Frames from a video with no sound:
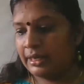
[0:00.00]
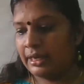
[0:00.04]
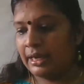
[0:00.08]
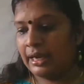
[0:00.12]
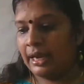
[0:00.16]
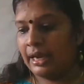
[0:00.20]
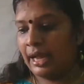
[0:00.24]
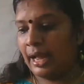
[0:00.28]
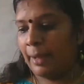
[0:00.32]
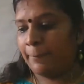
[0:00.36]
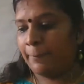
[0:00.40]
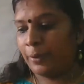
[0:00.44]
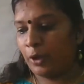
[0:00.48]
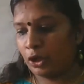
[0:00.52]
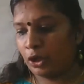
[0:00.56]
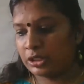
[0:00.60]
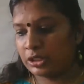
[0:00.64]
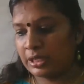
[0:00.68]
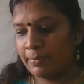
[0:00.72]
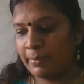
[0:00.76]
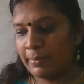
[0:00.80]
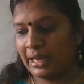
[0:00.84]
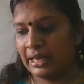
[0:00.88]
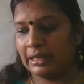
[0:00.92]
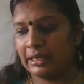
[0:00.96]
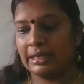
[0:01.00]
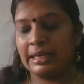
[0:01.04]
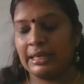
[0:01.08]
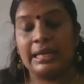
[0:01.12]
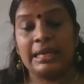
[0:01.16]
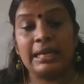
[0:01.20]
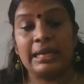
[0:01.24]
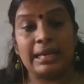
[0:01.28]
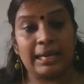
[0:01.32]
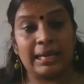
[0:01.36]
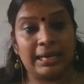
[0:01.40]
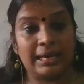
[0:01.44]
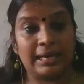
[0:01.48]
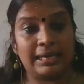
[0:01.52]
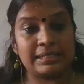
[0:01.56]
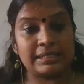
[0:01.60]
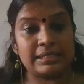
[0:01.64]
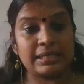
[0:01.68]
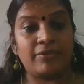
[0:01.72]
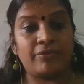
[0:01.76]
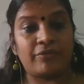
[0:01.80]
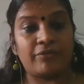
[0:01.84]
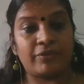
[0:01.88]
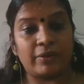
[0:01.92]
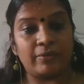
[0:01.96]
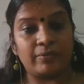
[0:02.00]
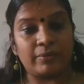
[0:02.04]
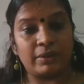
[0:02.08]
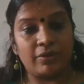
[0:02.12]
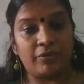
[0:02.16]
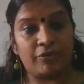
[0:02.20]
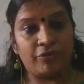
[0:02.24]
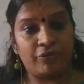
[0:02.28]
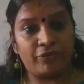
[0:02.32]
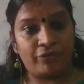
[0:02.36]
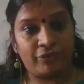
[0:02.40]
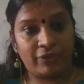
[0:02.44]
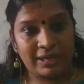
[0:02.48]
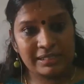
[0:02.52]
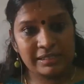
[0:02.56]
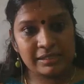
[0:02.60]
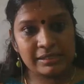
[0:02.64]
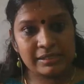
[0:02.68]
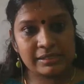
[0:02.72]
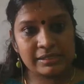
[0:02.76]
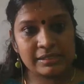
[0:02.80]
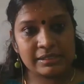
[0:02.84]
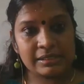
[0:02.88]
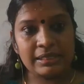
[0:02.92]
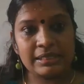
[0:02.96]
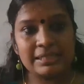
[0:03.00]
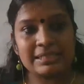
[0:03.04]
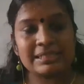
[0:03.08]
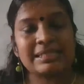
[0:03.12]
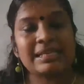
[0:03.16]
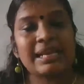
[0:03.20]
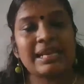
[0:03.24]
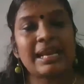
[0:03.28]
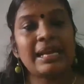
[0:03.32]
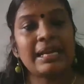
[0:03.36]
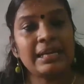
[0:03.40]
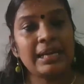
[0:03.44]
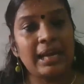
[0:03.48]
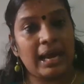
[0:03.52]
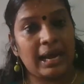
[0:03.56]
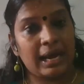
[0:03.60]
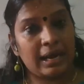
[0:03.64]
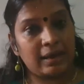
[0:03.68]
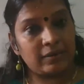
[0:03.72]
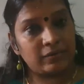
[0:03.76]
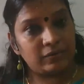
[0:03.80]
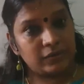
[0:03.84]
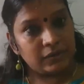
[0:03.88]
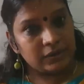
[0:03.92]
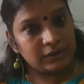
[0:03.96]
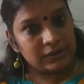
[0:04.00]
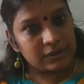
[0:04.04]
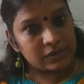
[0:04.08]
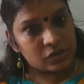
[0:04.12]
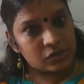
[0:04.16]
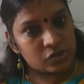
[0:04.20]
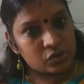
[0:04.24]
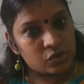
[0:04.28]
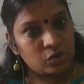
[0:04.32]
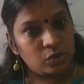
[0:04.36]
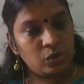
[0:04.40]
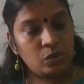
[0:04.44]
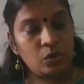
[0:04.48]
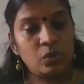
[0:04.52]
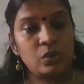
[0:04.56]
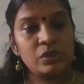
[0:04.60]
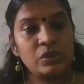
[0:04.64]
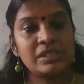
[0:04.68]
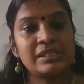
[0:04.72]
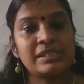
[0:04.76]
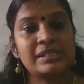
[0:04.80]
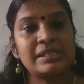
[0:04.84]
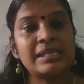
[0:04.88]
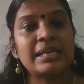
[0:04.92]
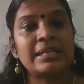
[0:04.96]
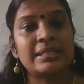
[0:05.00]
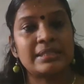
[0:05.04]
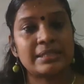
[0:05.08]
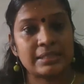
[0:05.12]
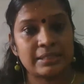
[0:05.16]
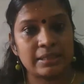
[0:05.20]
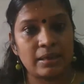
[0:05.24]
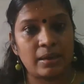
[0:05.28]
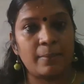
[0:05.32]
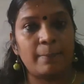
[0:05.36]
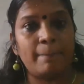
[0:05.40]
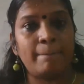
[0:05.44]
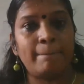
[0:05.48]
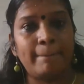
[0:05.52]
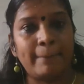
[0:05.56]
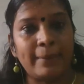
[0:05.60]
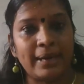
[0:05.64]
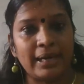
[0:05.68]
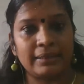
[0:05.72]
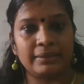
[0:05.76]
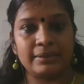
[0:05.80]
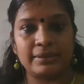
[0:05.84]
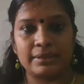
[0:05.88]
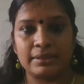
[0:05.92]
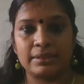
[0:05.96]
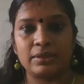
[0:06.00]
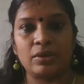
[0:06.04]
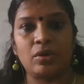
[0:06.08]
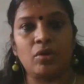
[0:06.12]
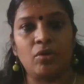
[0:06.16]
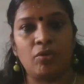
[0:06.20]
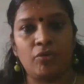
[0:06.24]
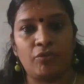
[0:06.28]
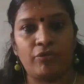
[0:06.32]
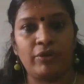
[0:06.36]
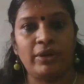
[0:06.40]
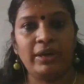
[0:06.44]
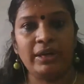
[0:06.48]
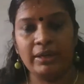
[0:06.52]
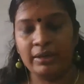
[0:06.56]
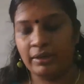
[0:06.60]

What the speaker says: approximately lasts from the first 10 hours to 6 months of a